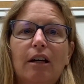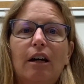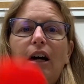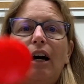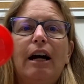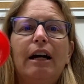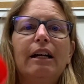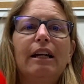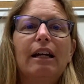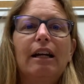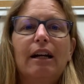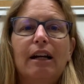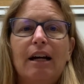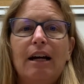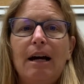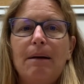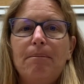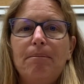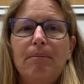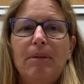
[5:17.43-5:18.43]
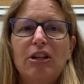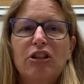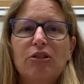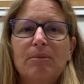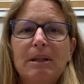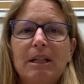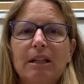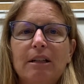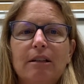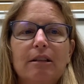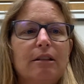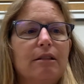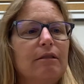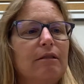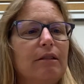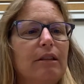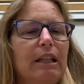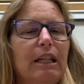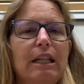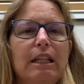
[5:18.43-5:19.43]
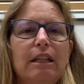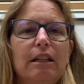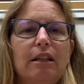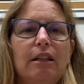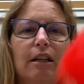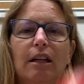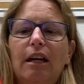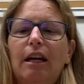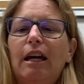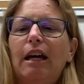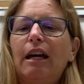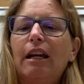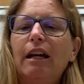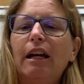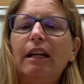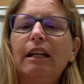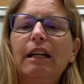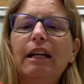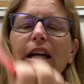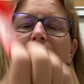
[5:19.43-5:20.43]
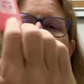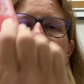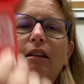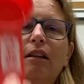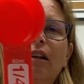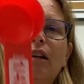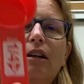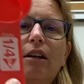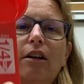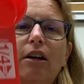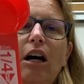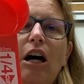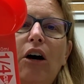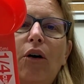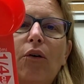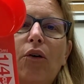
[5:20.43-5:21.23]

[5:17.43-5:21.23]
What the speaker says: I'd get a cup measuring thing, and I'd get a